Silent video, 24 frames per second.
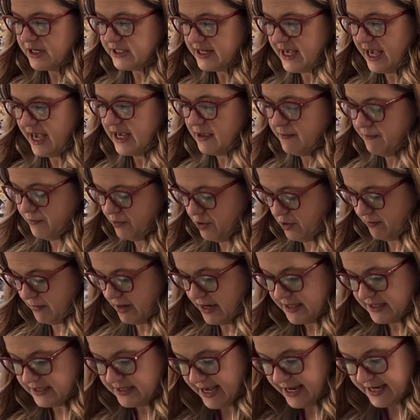take and put my
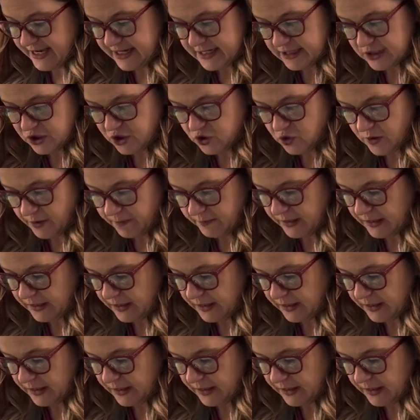second strip in